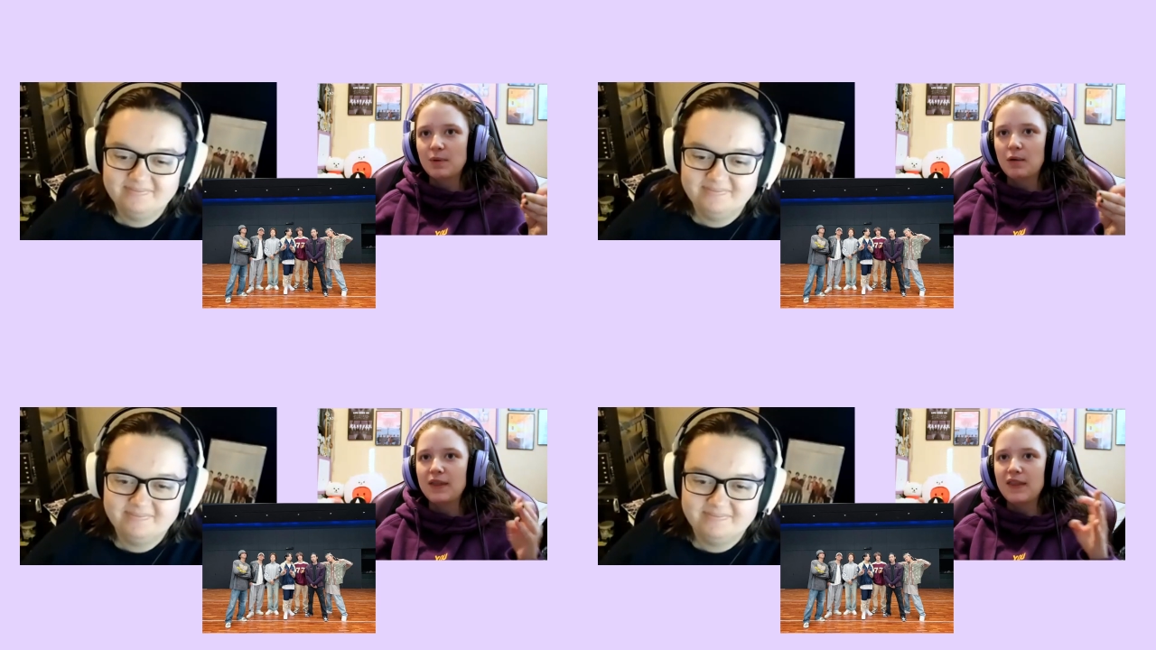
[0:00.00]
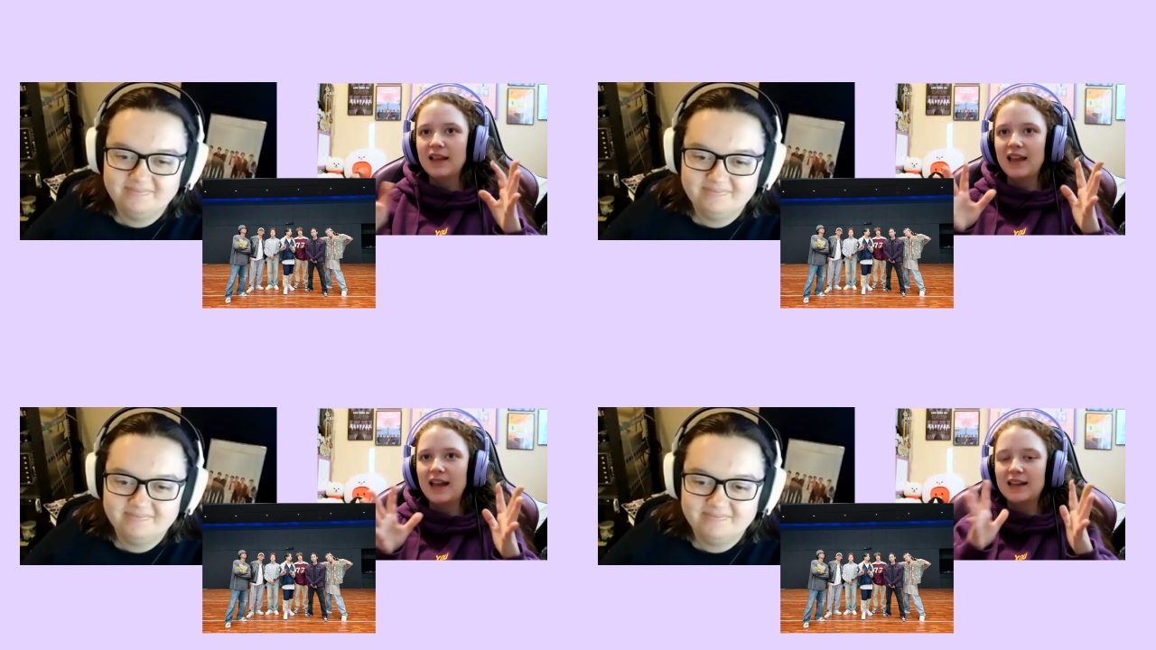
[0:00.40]
Speaker 1: But when
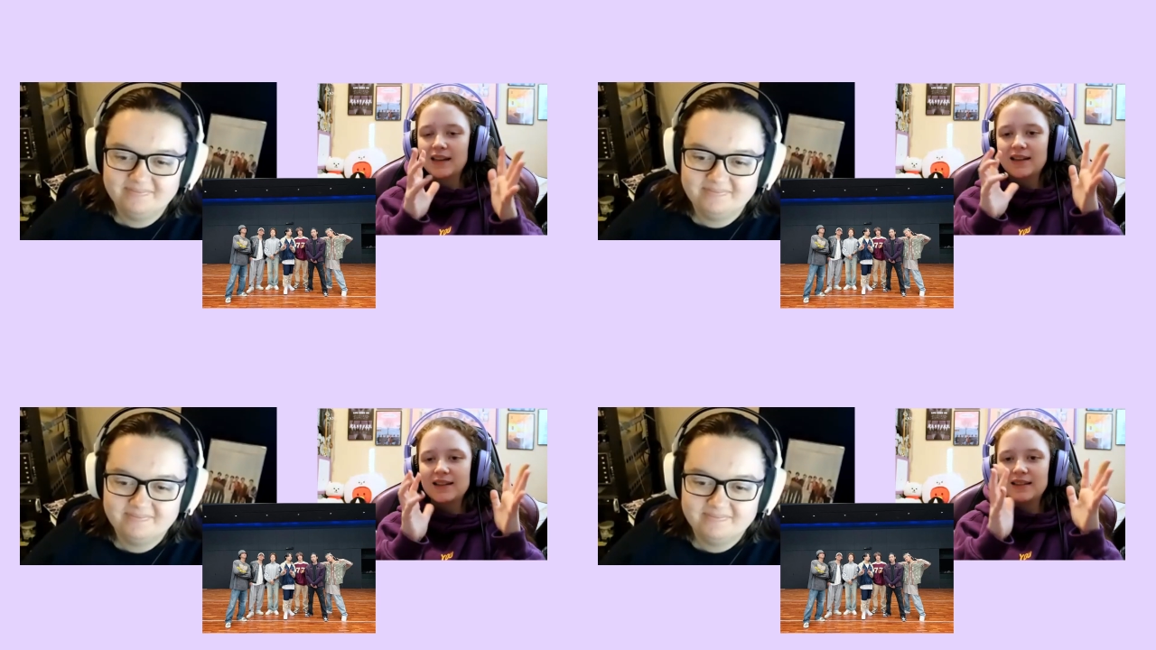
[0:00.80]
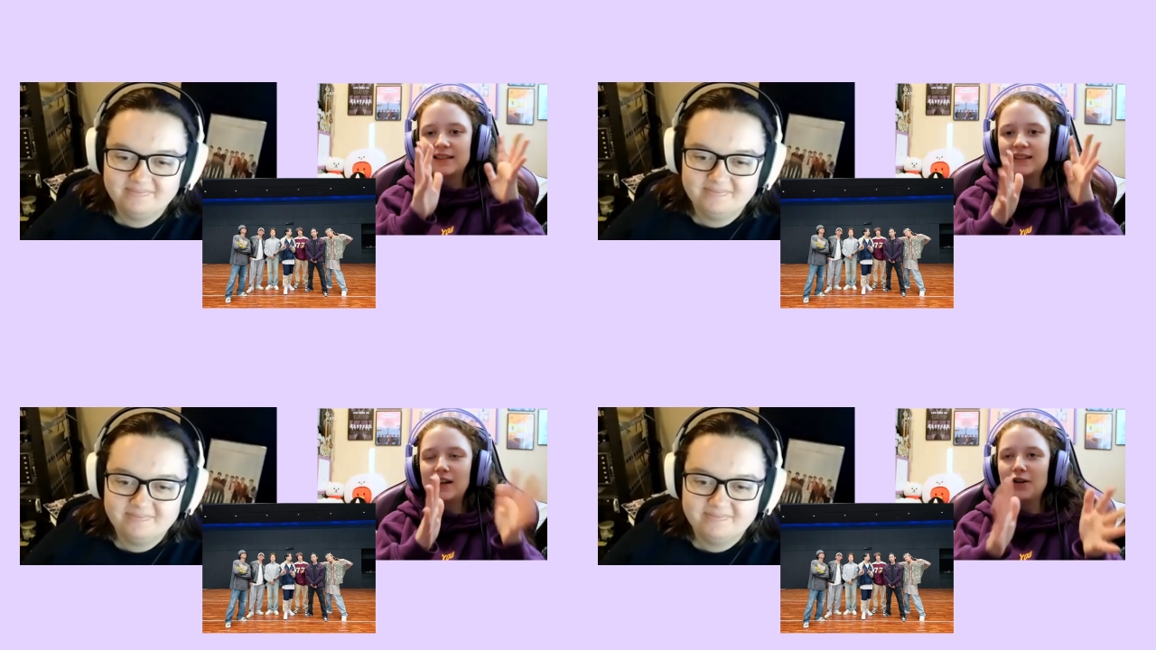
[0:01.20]
they like
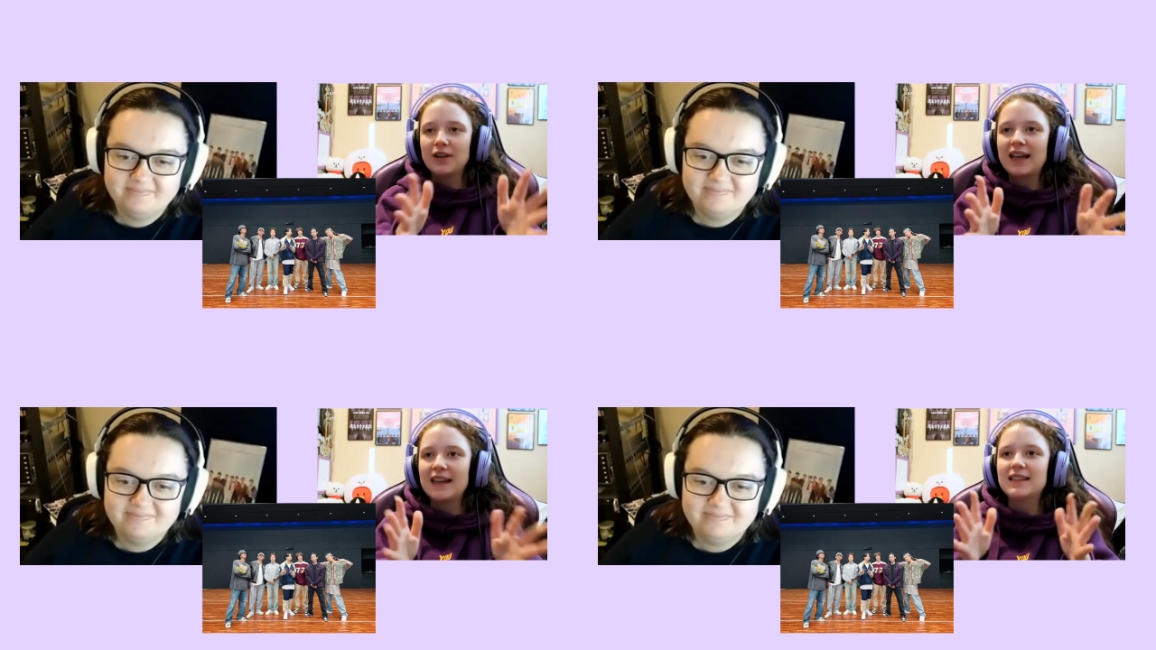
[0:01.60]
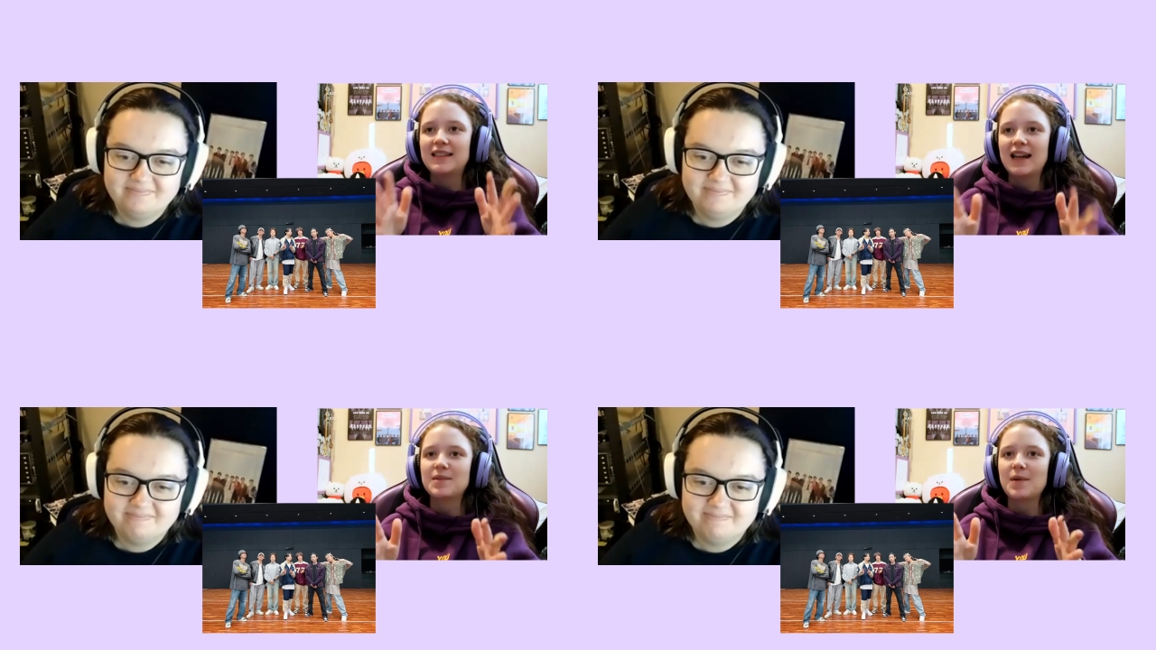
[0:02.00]
you know, like in the
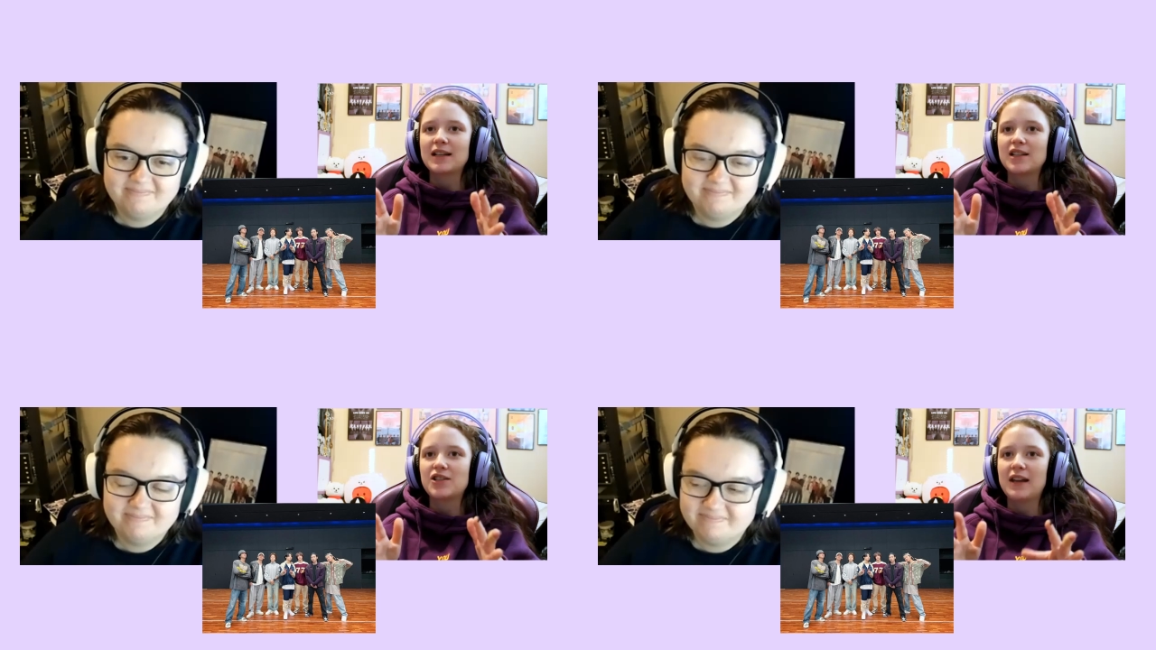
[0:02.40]
dance practice,